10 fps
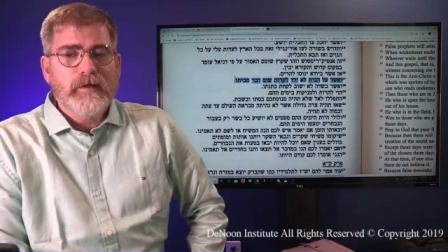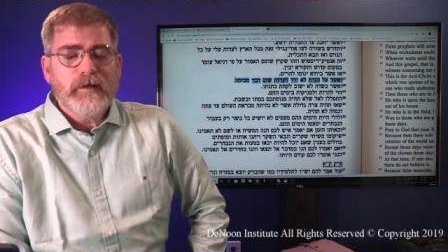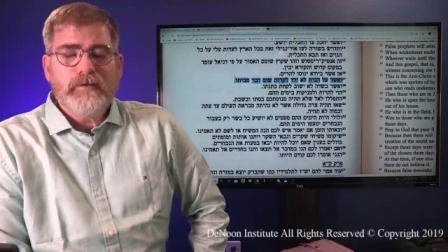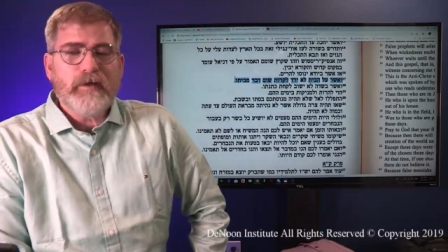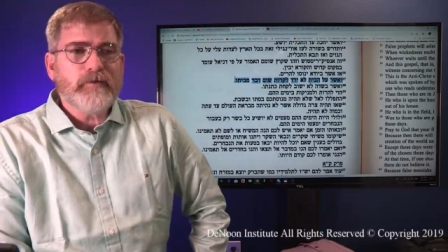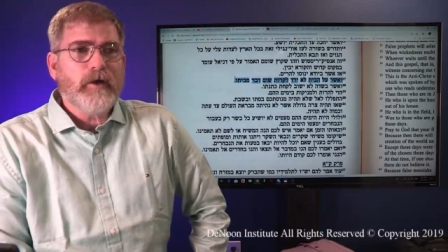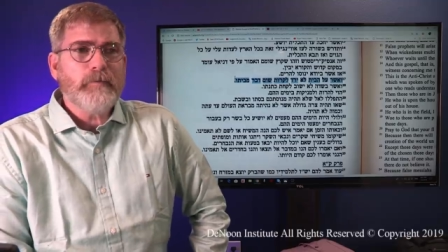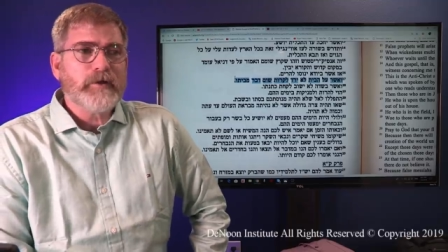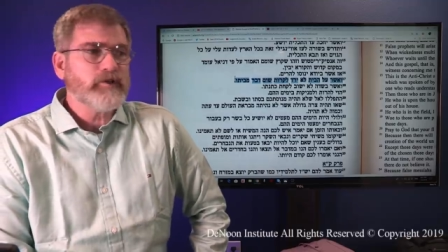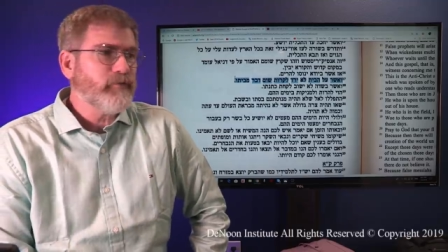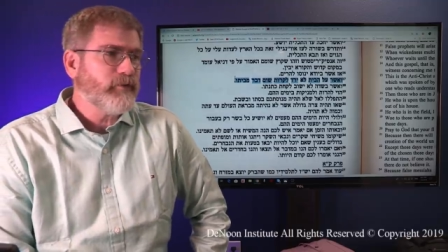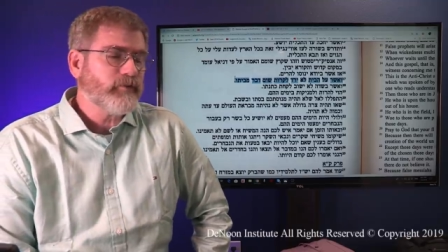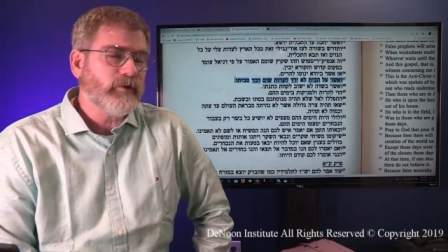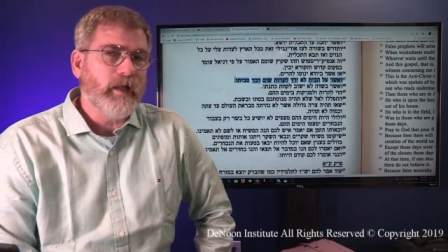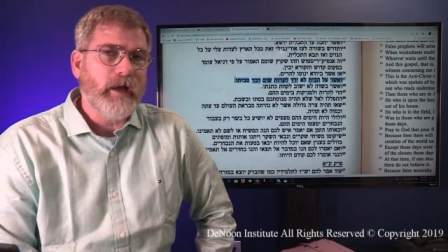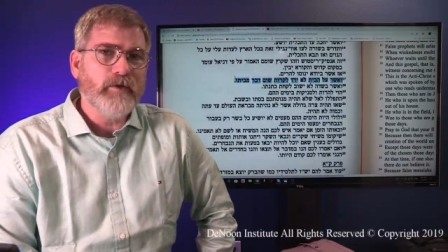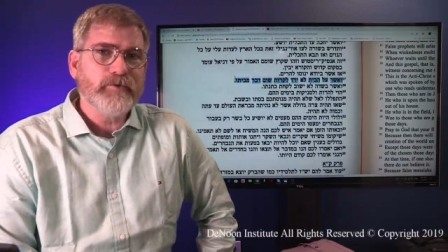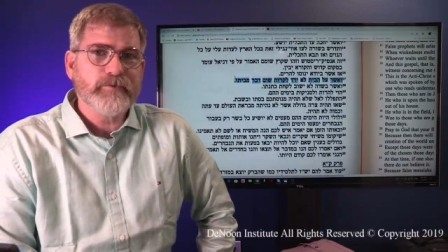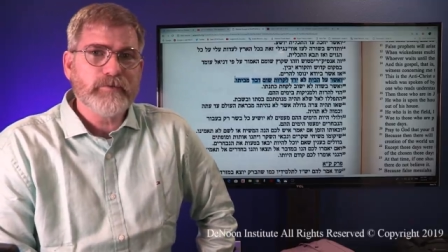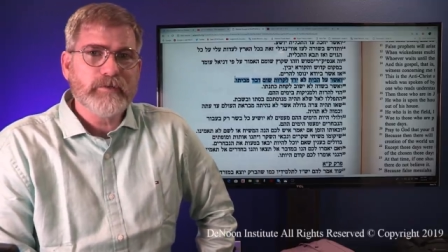He's not talking about your physical
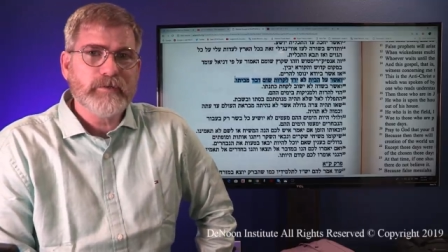house.